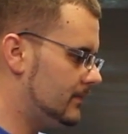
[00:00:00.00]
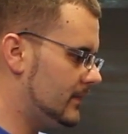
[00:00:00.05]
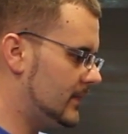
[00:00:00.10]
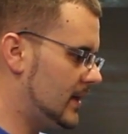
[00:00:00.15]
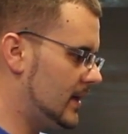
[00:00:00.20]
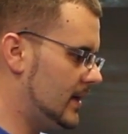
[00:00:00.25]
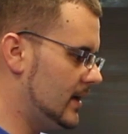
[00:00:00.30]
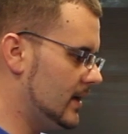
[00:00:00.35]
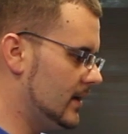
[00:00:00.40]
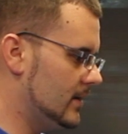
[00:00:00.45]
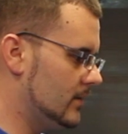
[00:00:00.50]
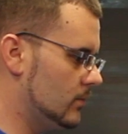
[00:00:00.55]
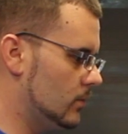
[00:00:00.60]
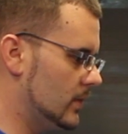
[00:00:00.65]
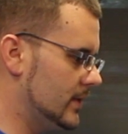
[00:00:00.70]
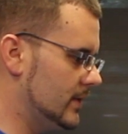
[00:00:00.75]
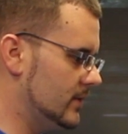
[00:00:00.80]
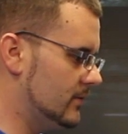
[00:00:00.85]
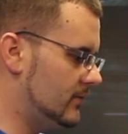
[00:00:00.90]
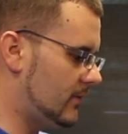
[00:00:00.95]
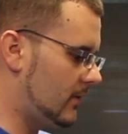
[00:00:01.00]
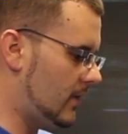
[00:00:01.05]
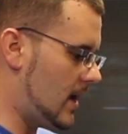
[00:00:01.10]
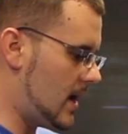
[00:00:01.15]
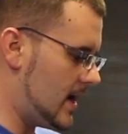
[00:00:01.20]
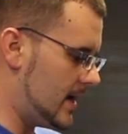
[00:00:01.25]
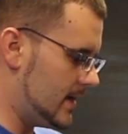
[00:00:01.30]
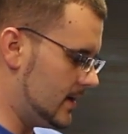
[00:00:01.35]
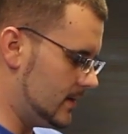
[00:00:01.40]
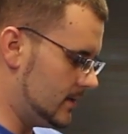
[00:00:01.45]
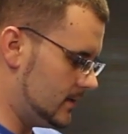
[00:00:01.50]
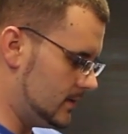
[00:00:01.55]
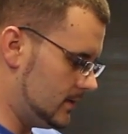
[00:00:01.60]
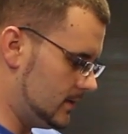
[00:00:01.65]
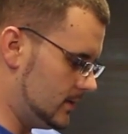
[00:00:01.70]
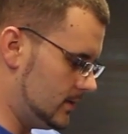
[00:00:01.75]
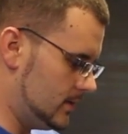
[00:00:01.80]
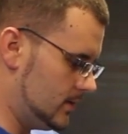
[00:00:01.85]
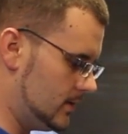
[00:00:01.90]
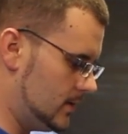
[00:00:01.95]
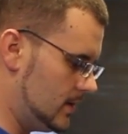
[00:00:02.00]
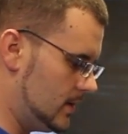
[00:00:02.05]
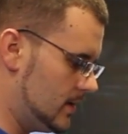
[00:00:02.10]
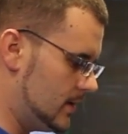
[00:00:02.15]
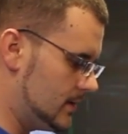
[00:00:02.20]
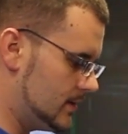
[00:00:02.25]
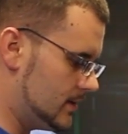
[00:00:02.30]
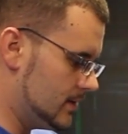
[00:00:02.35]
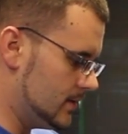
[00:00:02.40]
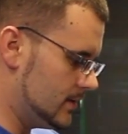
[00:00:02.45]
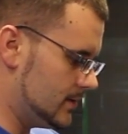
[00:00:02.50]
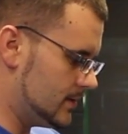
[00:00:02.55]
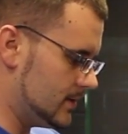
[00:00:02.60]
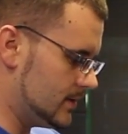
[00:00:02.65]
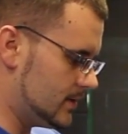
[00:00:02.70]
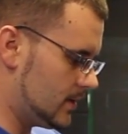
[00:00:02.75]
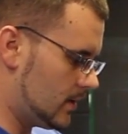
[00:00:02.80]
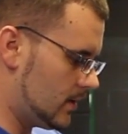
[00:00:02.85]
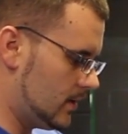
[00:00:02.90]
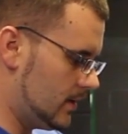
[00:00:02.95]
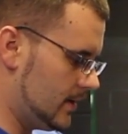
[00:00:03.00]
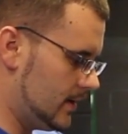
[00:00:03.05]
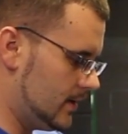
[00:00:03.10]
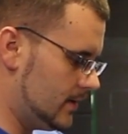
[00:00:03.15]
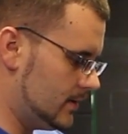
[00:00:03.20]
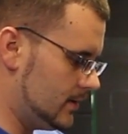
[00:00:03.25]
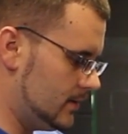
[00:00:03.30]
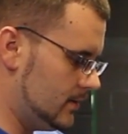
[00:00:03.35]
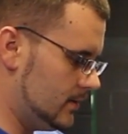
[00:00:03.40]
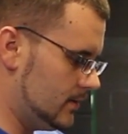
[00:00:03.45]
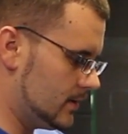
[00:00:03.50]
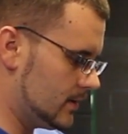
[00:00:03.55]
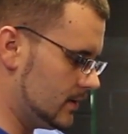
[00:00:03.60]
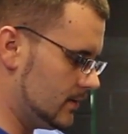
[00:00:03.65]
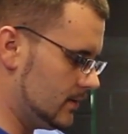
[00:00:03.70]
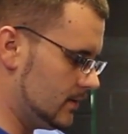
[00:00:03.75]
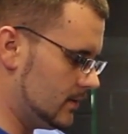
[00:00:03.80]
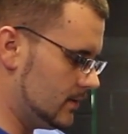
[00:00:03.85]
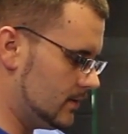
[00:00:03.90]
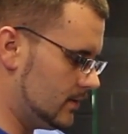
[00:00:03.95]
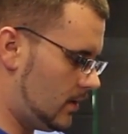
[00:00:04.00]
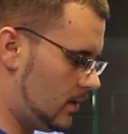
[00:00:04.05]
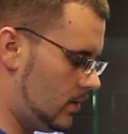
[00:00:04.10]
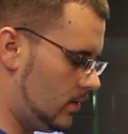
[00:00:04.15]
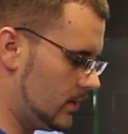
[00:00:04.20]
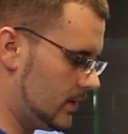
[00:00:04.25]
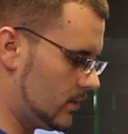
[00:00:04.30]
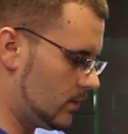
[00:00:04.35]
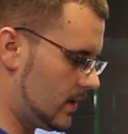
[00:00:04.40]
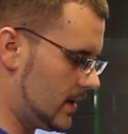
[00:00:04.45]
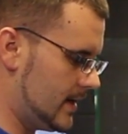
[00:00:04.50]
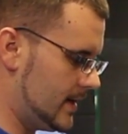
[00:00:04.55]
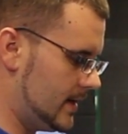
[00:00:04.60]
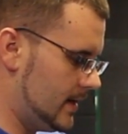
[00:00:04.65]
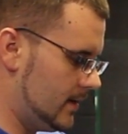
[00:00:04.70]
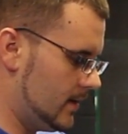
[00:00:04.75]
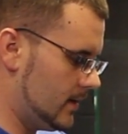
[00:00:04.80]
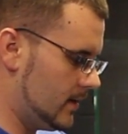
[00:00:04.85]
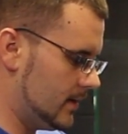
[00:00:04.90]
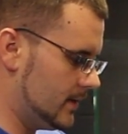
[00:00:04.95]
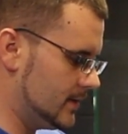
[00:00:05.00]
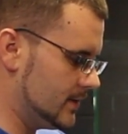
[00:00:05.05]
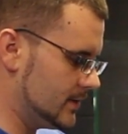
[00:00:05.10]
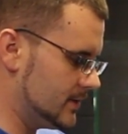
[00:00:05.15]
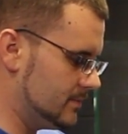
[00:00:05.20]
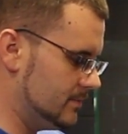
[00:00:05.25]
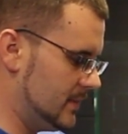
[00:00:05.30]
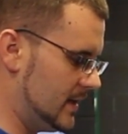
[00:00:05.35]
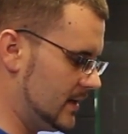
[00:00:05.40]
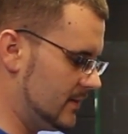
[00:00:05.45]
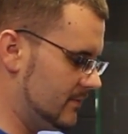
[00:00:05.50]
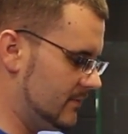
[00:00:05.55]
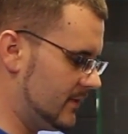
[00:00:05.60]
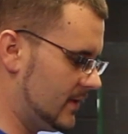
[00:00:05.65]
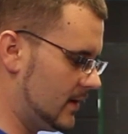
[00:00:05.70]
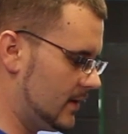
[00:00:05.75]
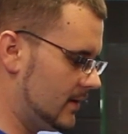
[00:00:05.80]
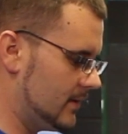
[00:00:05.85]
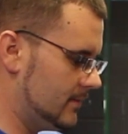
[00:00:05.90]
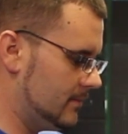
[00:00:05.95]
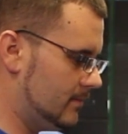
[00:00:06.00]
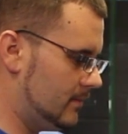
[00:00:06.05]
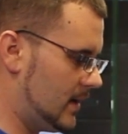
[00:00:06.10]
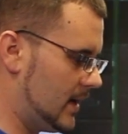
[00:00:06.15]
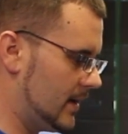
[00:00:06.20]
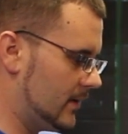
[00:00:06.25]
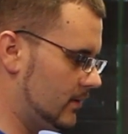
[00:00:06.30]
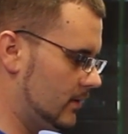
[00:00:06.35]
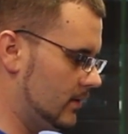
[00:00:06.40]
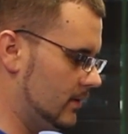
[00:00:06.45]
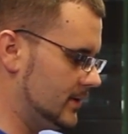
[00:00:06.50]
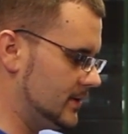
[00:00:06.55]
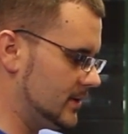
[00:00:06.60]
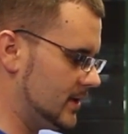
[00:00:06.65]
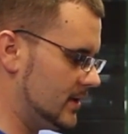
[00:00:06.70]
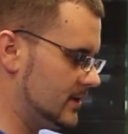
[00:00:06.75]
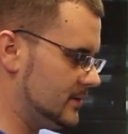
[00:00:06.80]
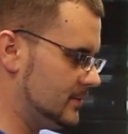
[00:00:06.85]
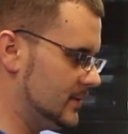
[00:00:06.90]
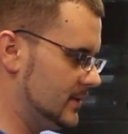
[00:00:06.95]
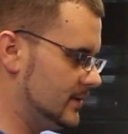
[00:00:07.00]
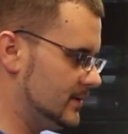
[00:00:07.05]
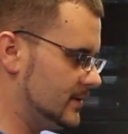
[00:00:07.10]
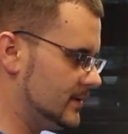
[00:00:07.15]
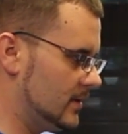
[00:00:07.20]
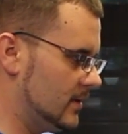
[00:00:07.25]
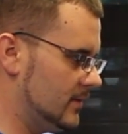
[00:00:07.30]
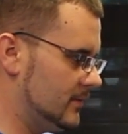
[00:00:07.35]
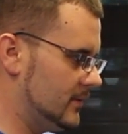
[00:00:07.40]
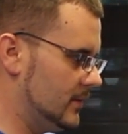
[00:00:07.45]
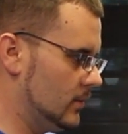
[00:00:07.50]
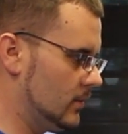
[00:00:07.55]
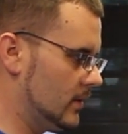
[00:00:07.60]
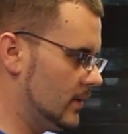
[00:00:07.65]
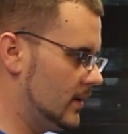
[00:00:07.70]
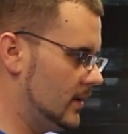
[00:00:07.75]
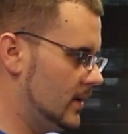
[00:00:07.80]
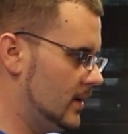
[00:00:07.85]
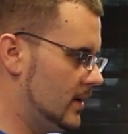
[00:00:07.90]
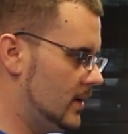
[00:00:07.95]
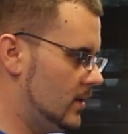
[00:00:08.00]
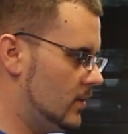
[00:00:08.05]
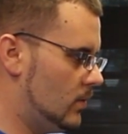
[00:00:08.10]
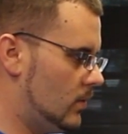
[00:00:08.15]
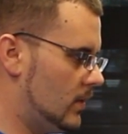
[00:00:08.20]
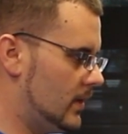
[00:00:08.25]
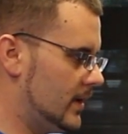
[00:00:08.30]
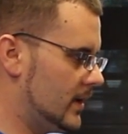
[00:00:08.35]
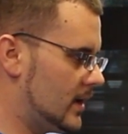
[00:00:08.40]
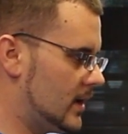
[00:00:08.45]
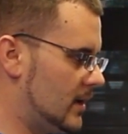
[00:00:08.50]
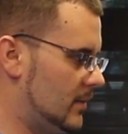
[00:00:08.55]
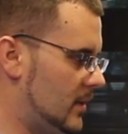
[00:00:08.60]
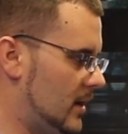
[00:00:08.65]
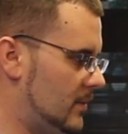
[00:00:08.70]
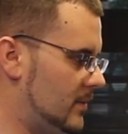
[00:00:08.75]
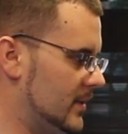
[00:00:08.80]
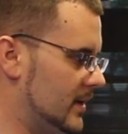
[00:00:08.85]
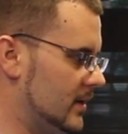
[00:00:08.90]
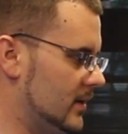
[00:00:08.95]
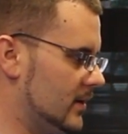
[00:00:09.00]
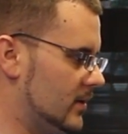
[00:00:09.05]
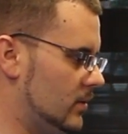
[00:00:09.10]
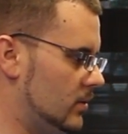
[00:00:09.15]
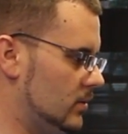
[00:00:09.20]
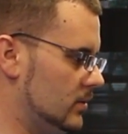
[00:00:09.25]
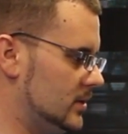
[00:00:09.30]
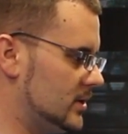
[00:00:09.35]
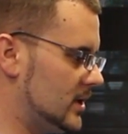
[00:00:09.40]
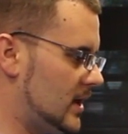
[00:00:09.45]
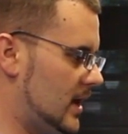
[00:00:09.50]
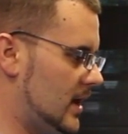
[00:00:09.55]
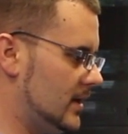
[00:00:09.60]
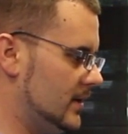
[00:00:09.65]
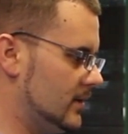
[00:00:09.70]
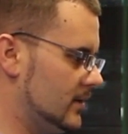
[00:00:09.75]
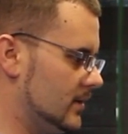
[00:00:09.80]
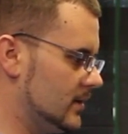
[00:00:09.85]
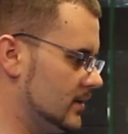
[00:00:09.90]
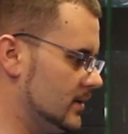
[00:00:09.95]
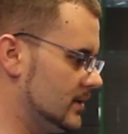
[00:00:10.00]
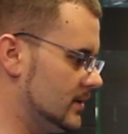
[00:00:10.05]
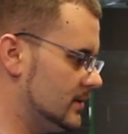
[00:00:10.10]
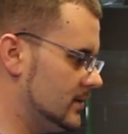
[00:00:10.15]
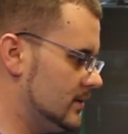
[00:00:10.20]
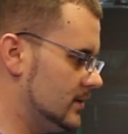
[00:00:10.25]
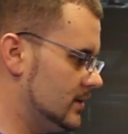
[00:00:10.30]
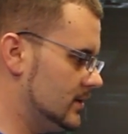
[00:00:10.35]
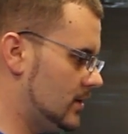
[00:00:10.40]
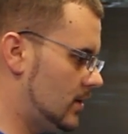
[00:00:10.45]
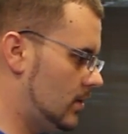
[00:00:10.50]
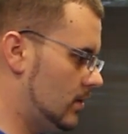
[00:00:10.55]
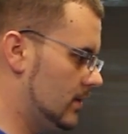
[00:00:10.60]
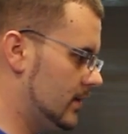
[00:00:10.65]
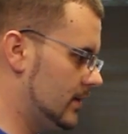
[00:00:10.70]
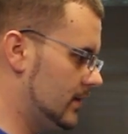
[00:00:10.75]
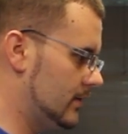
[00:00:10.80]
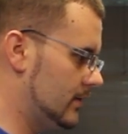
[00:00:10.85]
And when you fly it, to turn it, you can hold it right here and just make very micro adjustments. So if you were wanting to come up and get a cool shot, you can just hold it a